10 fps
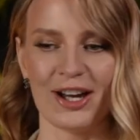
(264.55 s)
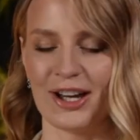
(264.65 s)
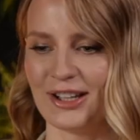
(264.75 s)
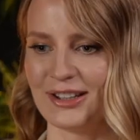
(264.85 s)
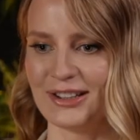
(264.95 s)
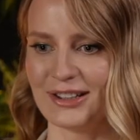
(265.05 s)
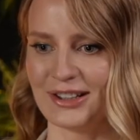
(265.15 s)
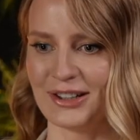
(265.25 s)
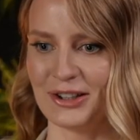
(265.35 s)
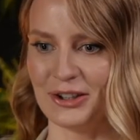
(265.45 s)
And
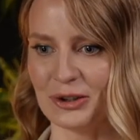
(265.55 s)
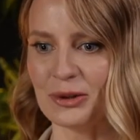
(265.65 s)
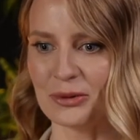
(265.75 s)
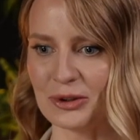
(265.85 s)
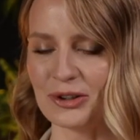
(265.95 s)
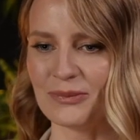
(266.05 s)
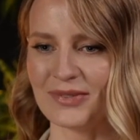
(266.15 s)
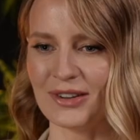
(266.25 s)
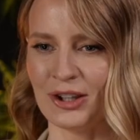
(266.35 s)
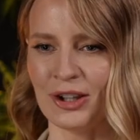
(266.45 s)
you were,
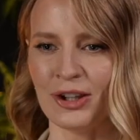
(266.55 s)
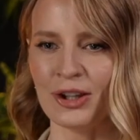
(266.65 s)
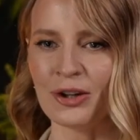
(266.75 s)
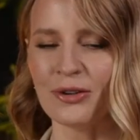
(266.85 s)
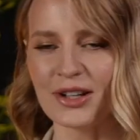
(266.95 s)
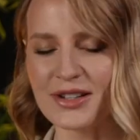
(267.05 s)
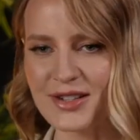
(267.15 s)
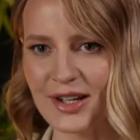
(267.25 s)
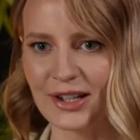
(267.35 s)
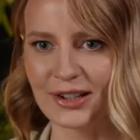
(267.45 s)
they
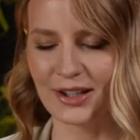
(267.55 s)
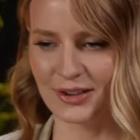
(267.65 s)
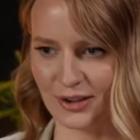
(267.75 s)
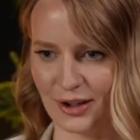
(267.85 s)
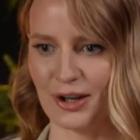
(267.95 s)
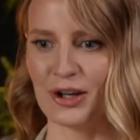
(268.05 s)
say that